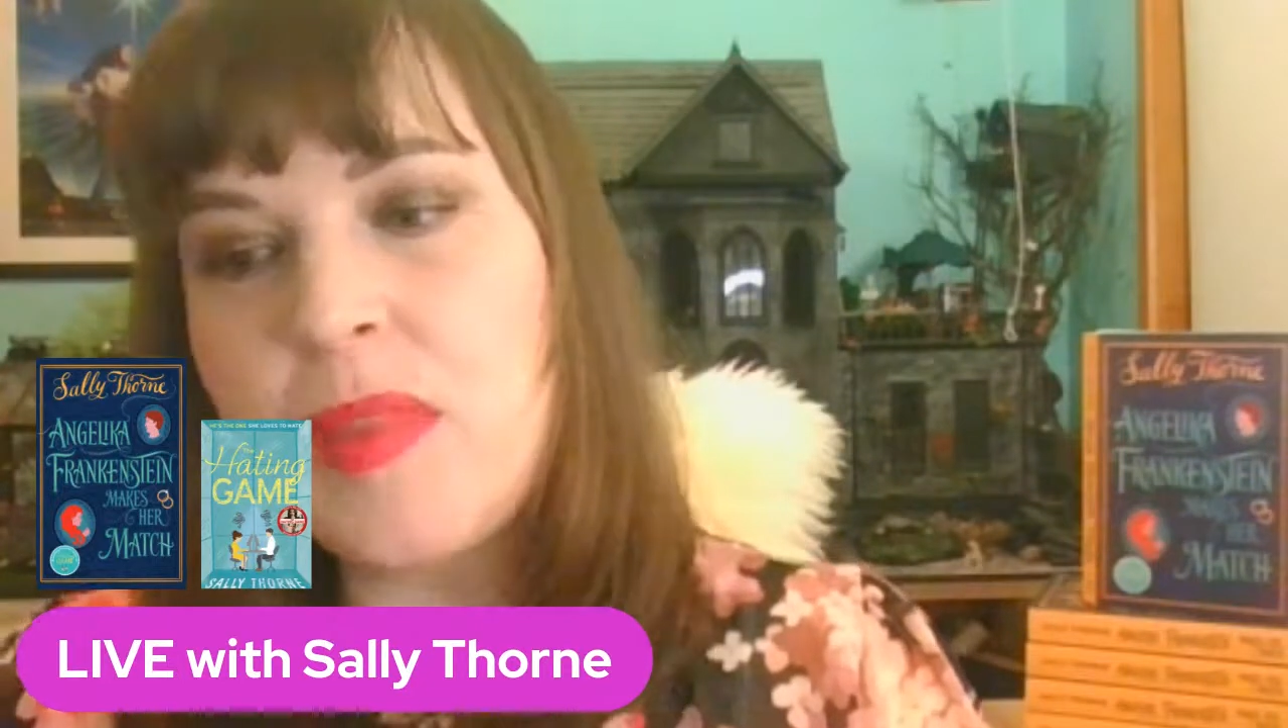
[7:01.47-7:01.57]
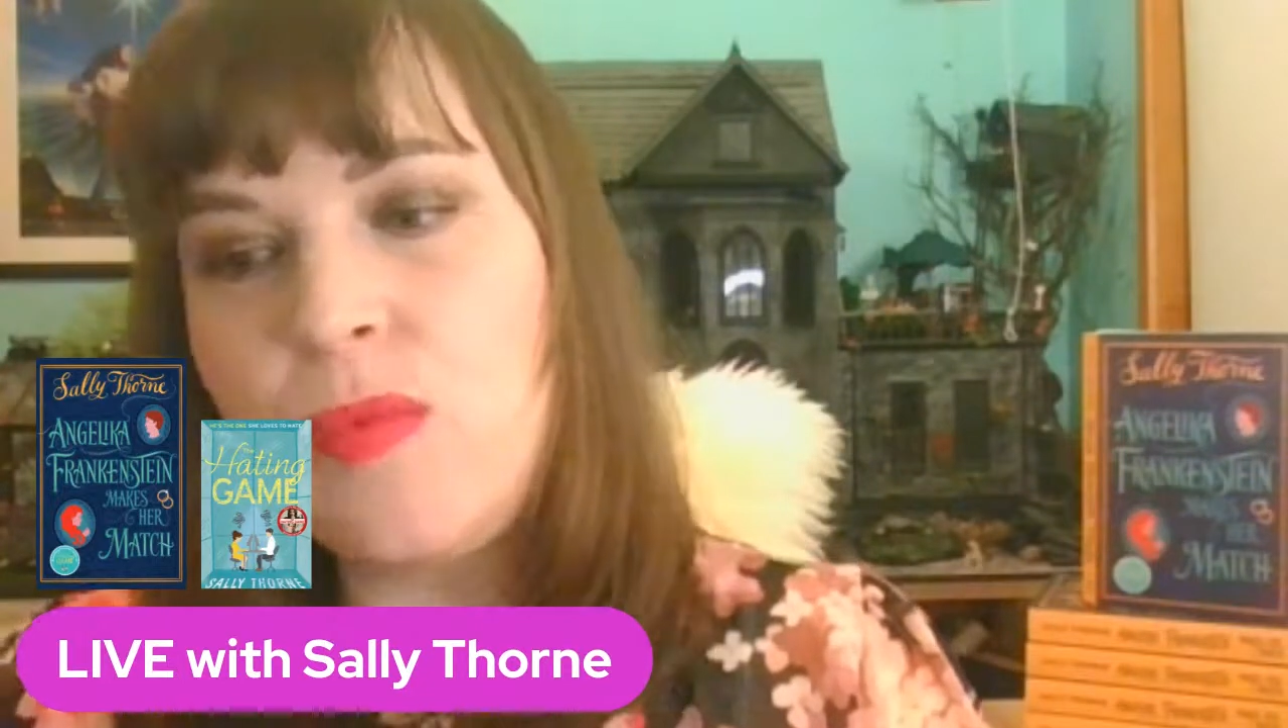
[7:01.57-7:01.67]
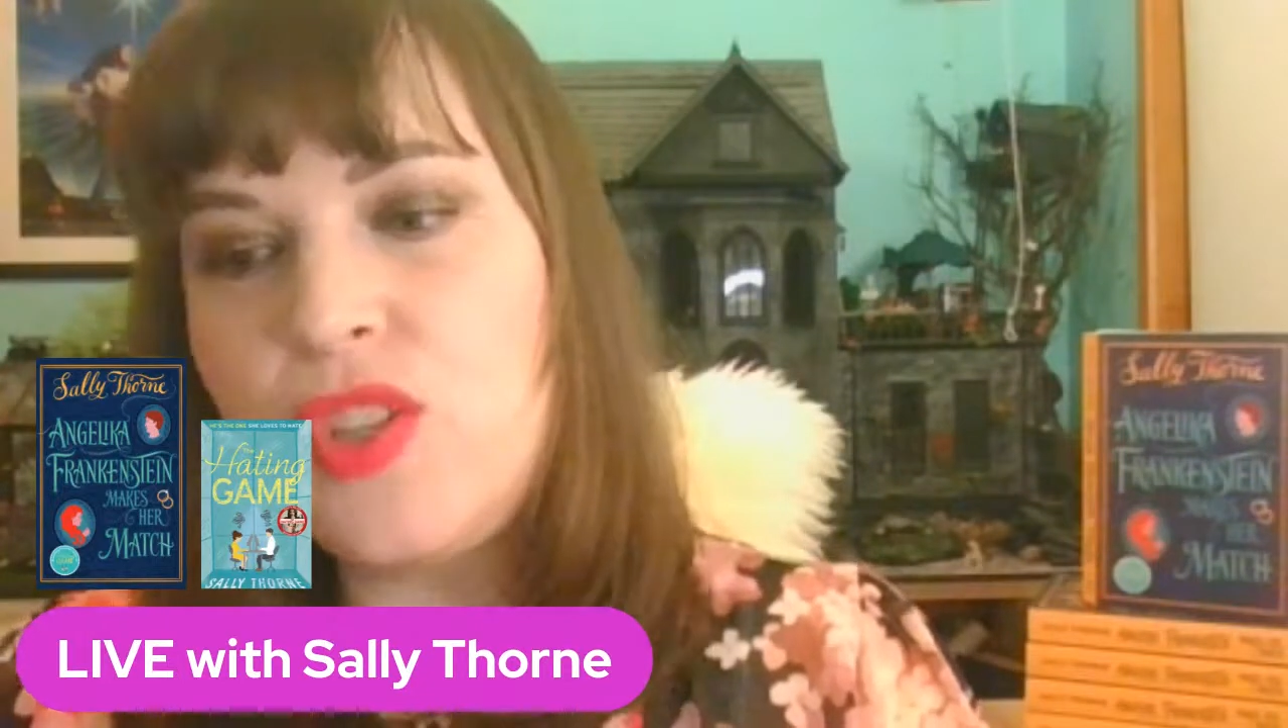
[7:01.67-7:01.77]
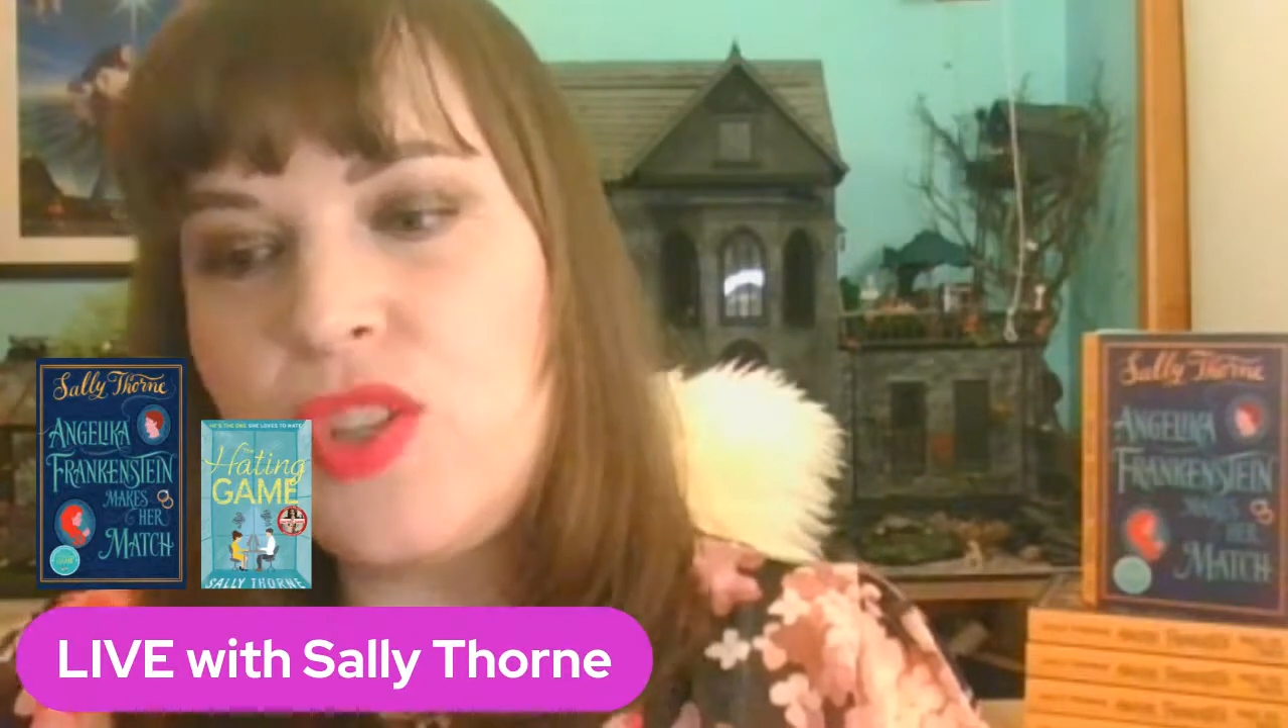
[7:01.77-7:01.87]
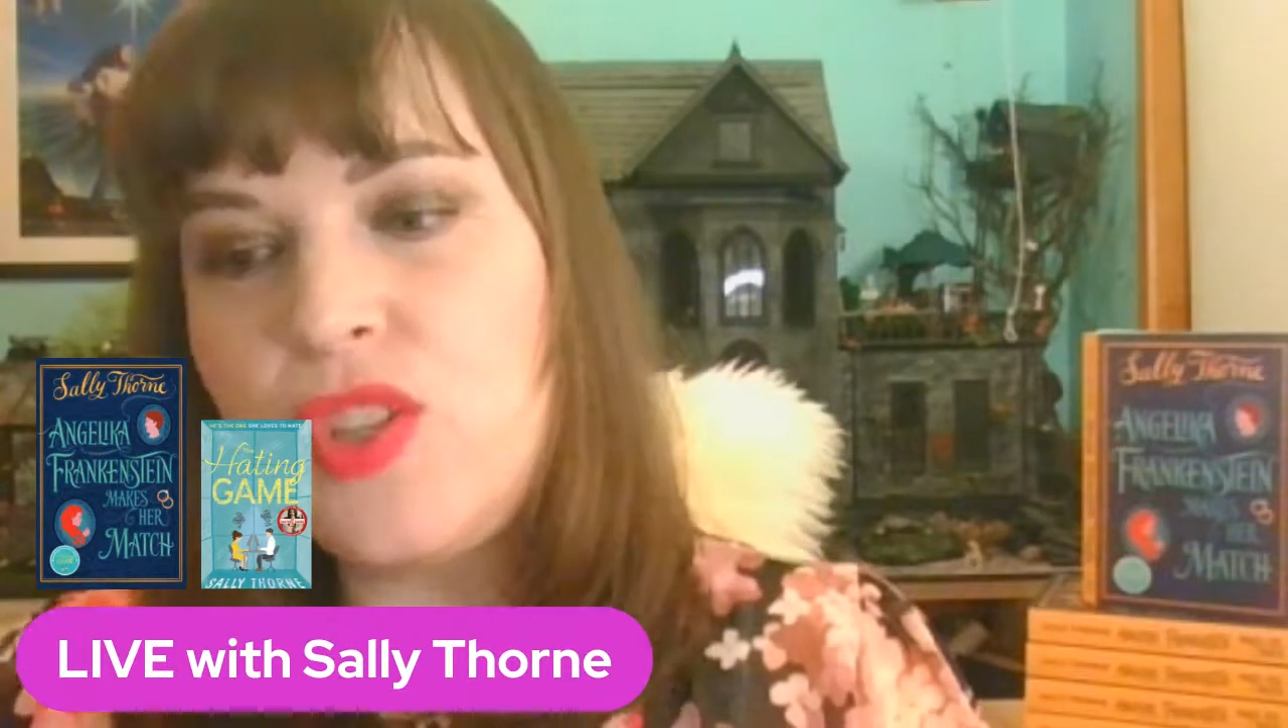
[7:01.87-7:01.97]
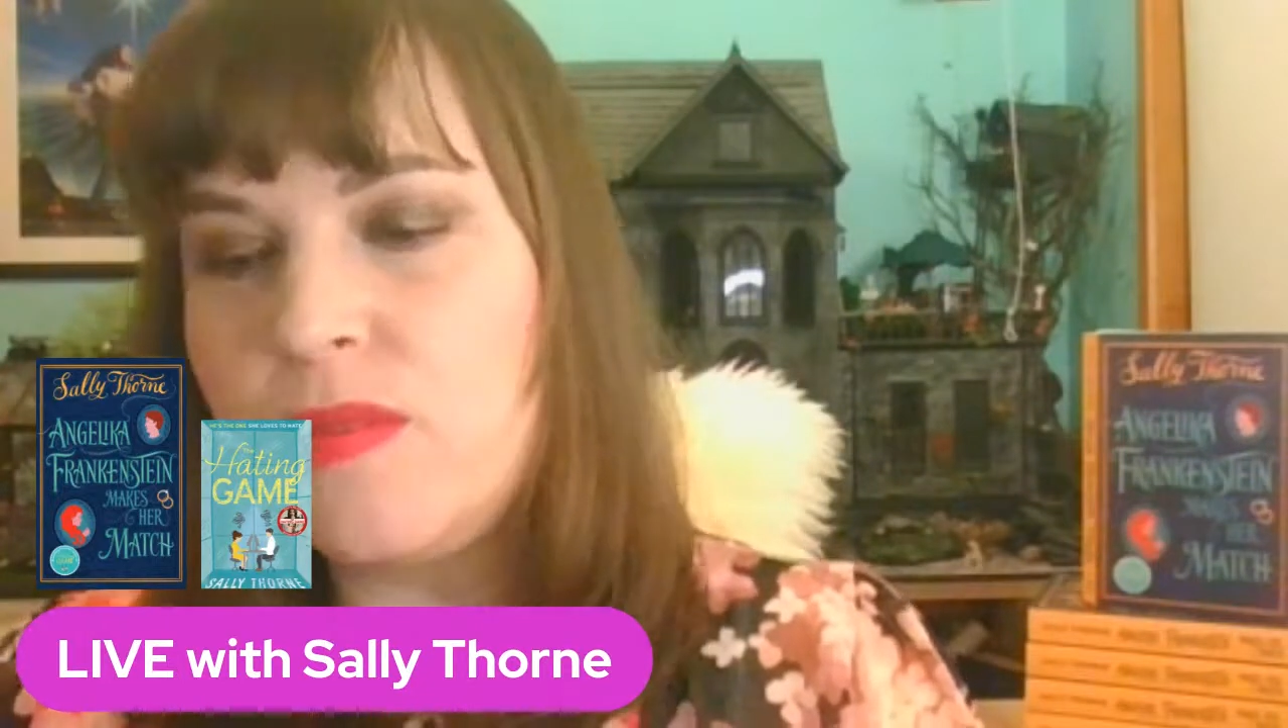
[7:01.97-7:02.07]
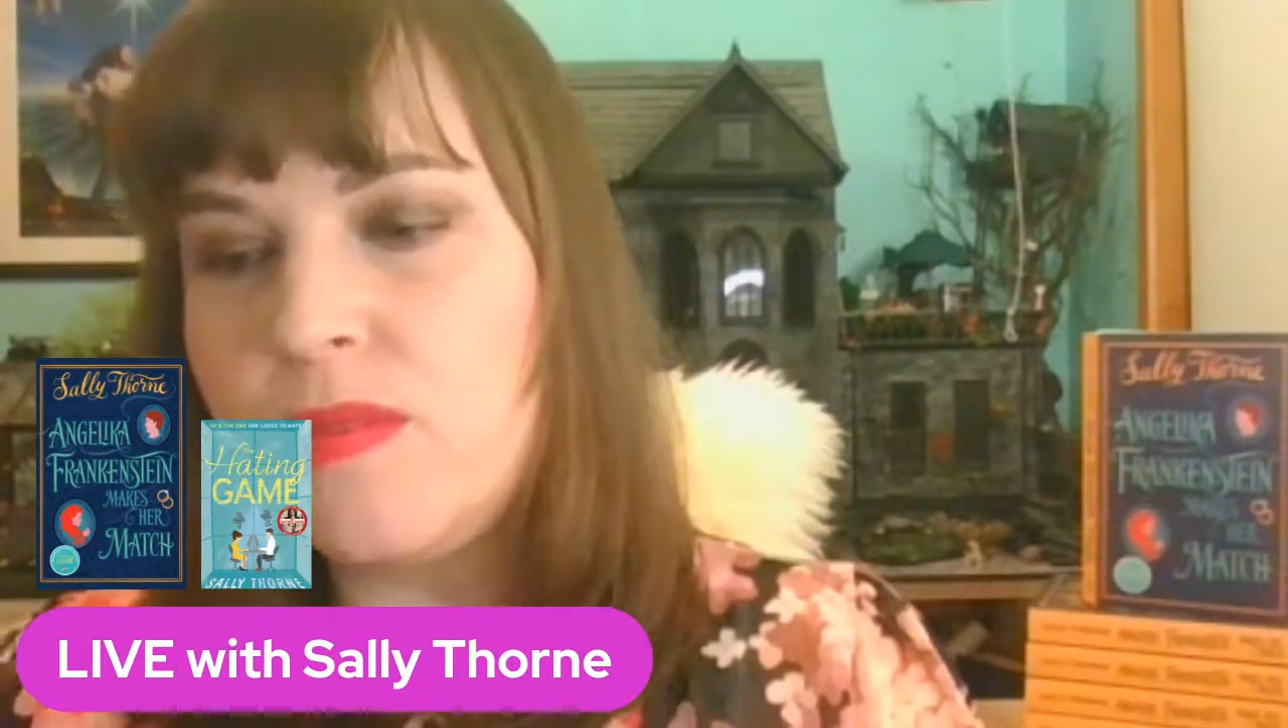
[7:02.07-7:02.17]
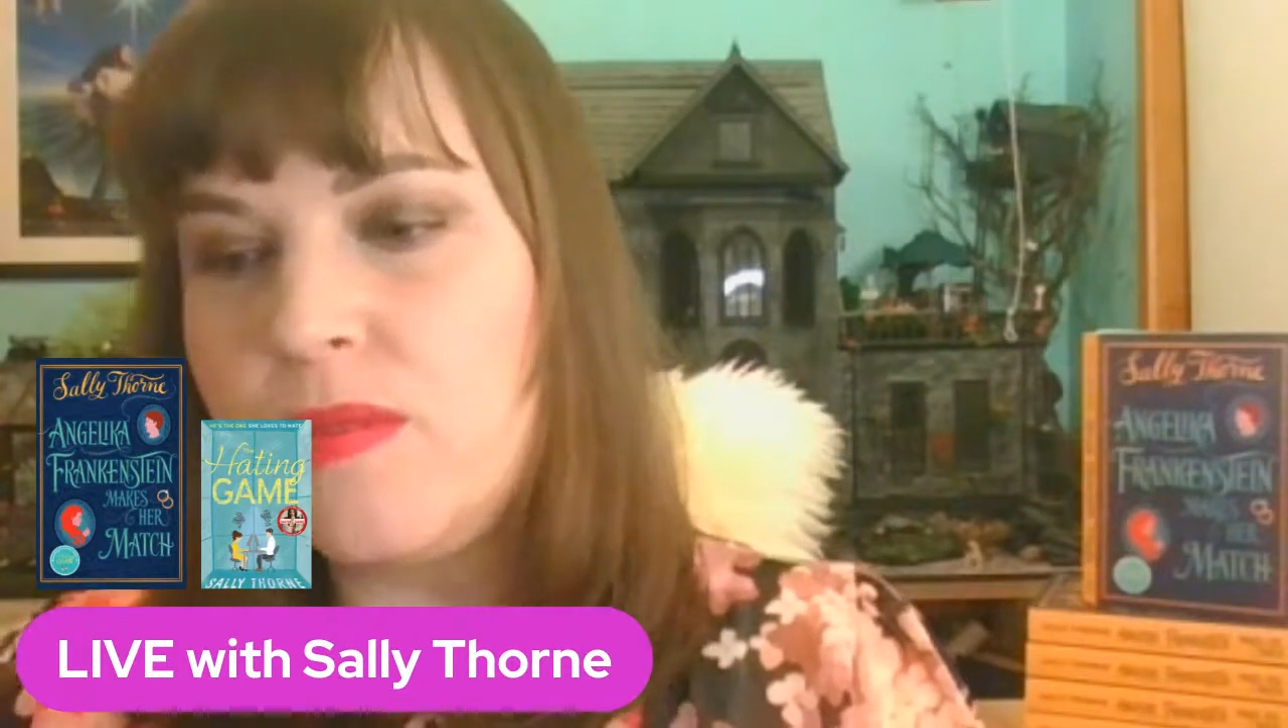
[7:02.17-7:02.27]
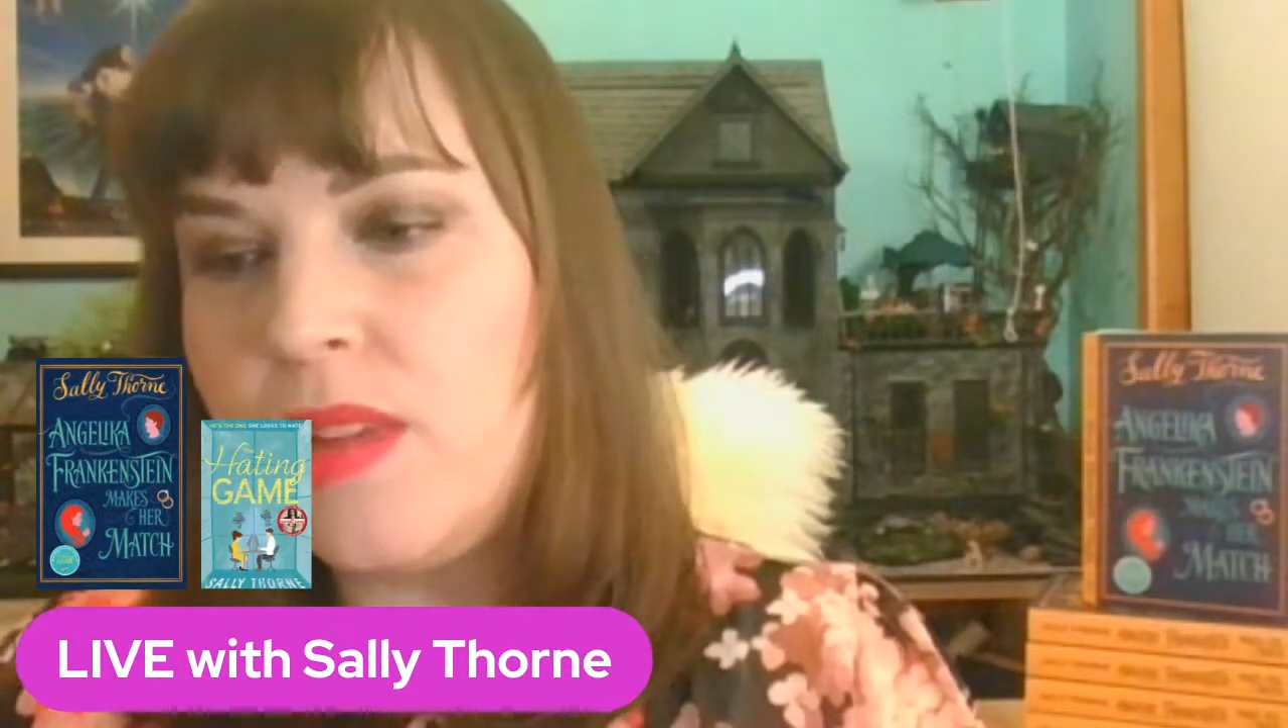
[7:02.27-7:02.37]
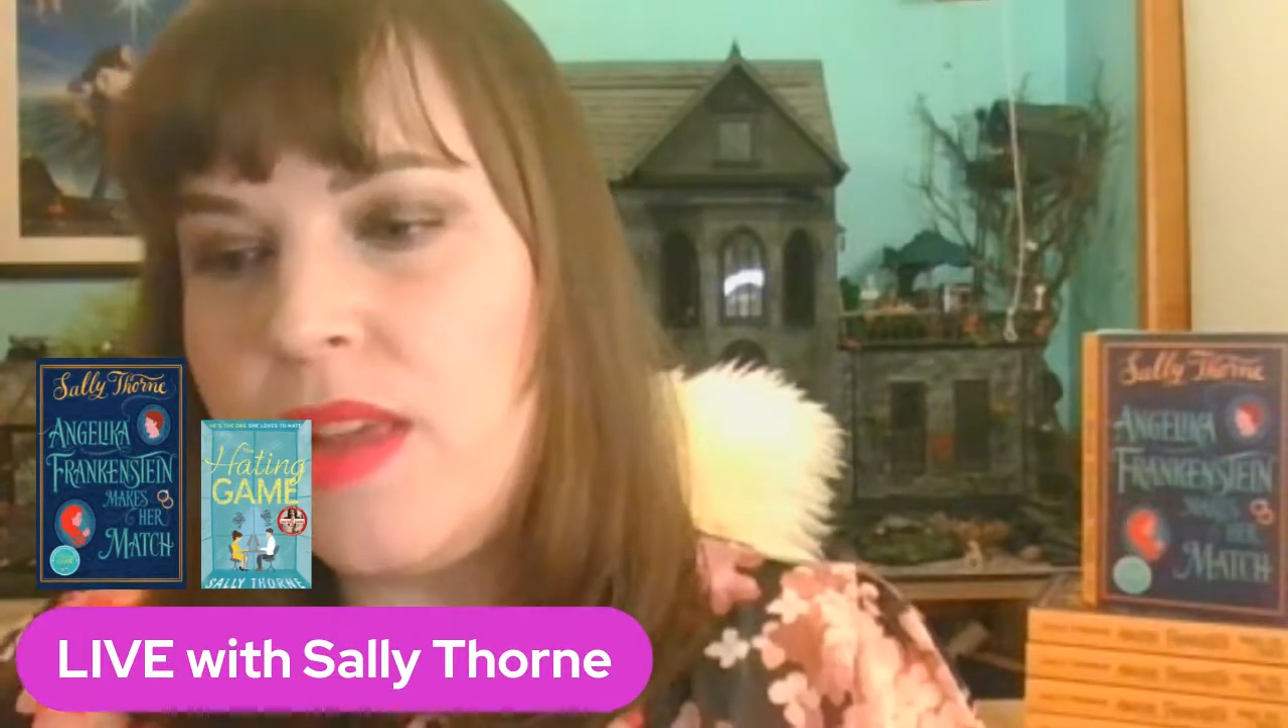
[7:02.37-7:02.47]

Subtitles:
Rachel,